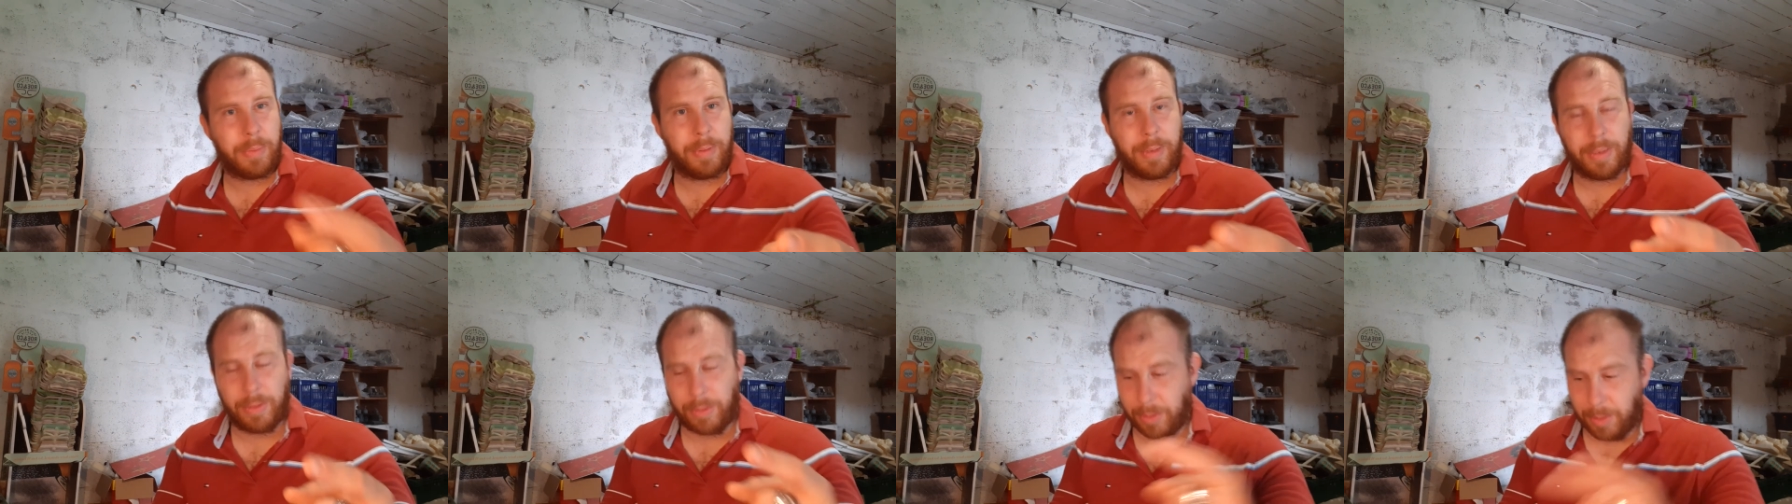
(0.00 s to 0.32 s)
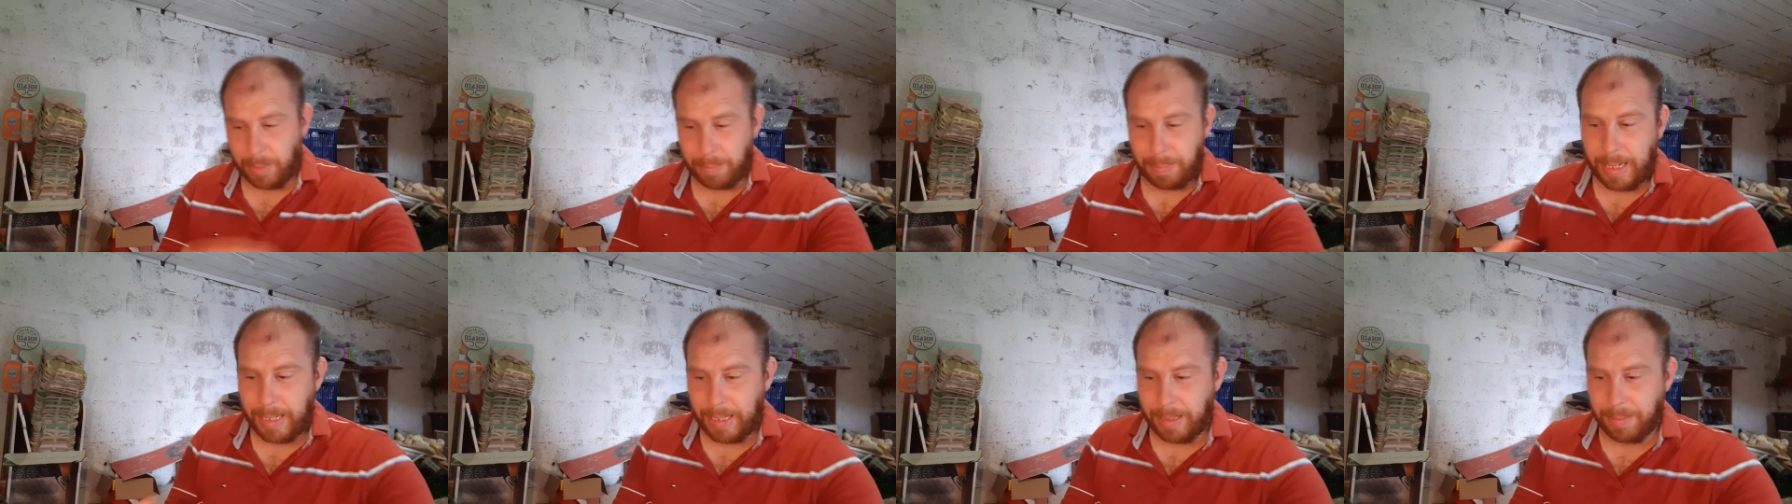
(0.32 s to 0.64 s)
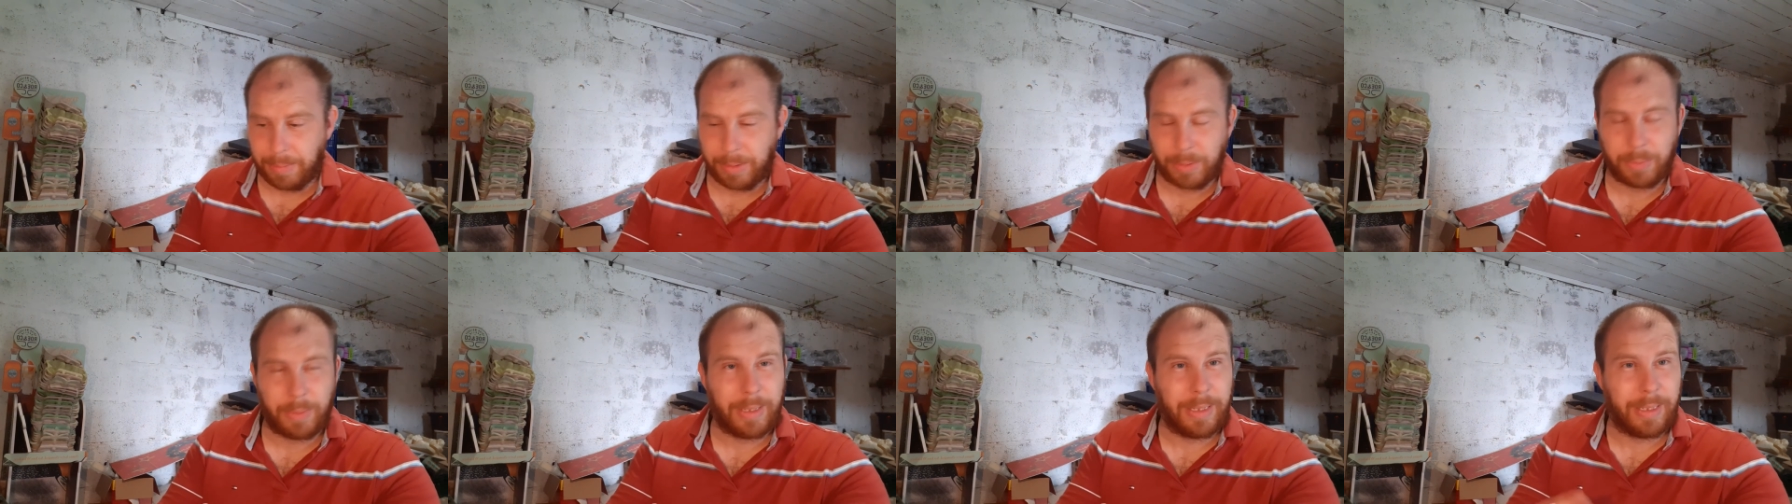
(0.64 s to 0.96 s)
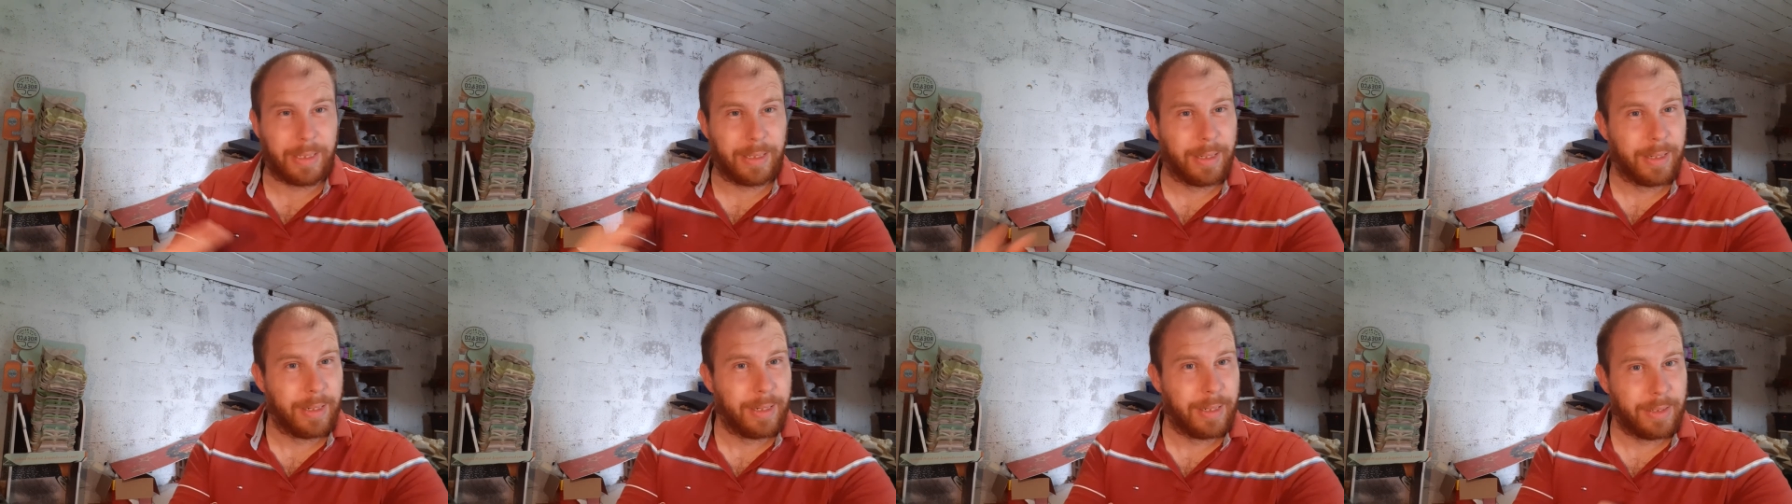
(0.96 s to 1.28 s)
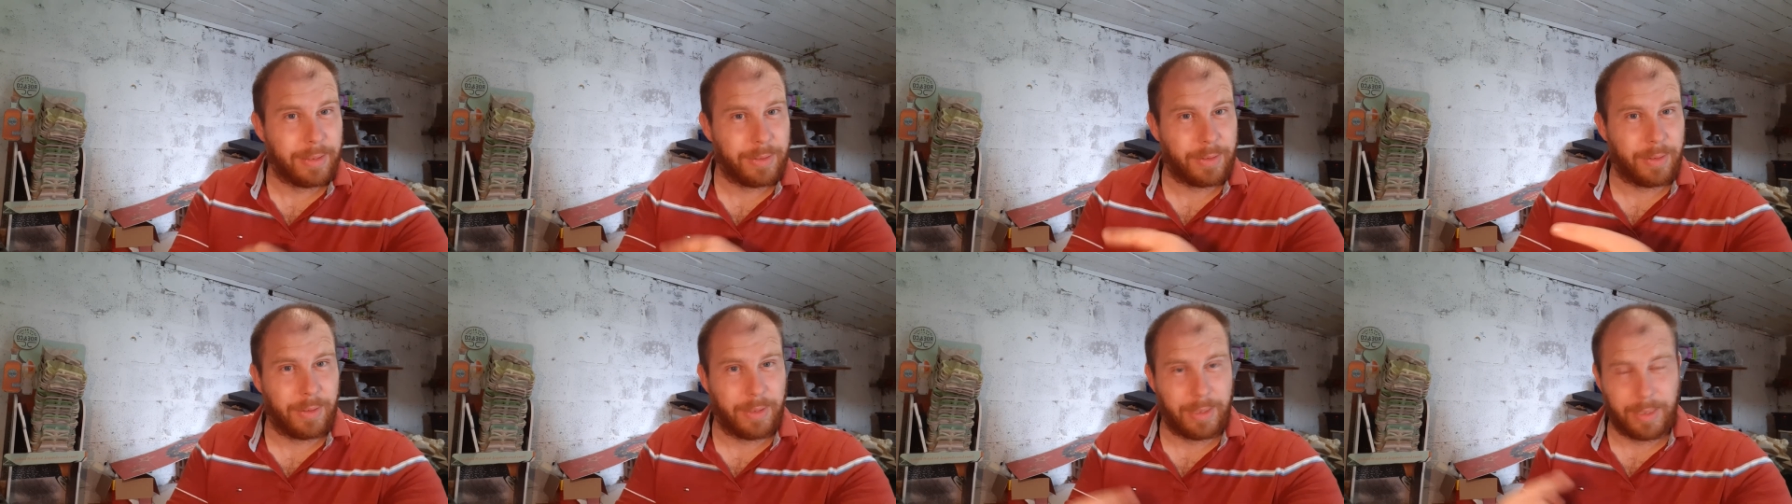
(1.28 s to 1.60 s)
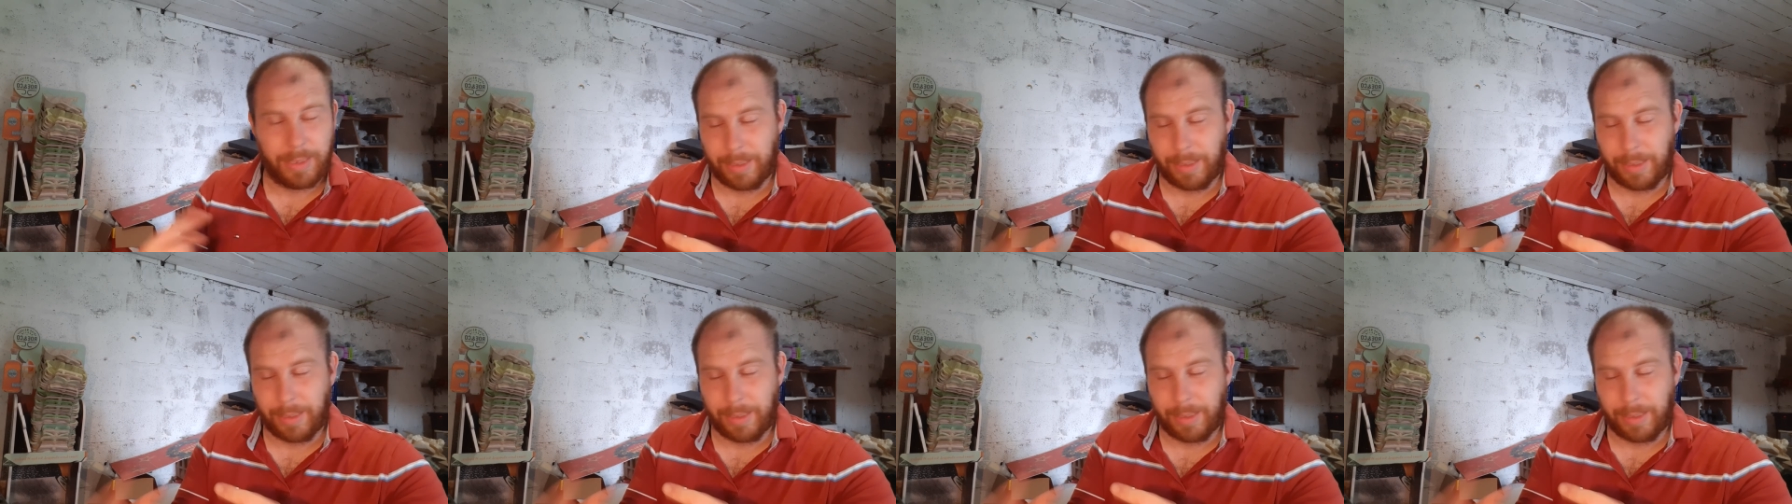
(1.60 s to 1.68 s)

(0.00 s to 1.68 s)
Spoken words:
I was going to paint in between doing